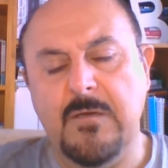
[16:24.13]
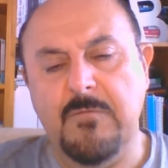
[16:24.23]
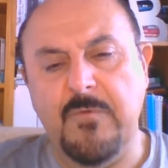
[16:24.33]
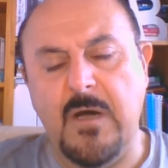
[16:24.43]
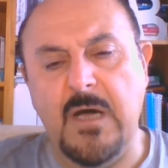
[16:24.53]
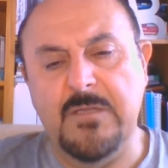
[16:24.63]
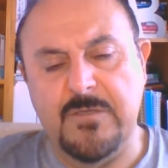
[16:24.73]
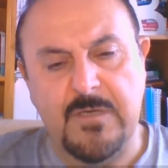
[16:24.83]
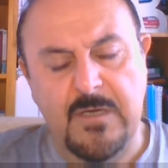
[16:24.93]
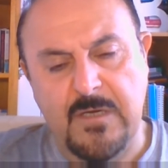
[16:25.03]

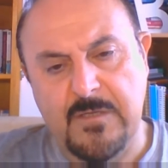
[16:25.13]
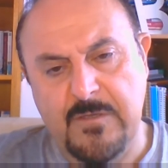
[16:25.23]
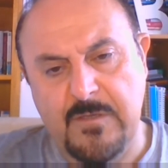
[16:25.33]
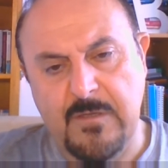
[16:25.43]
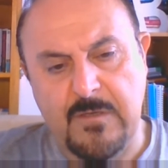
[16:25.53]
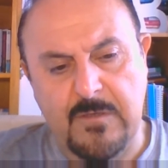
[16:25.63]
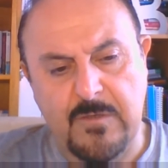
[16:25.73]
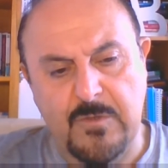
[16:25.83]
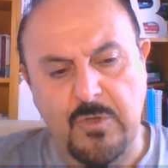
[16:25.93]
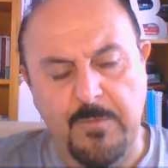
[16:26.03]
other
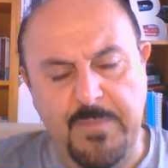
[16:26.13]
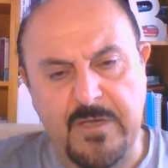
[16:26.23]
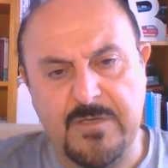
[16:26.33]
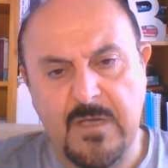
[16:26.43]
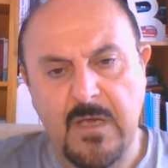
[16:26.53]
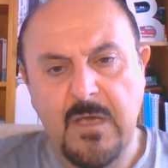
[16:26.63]
topics.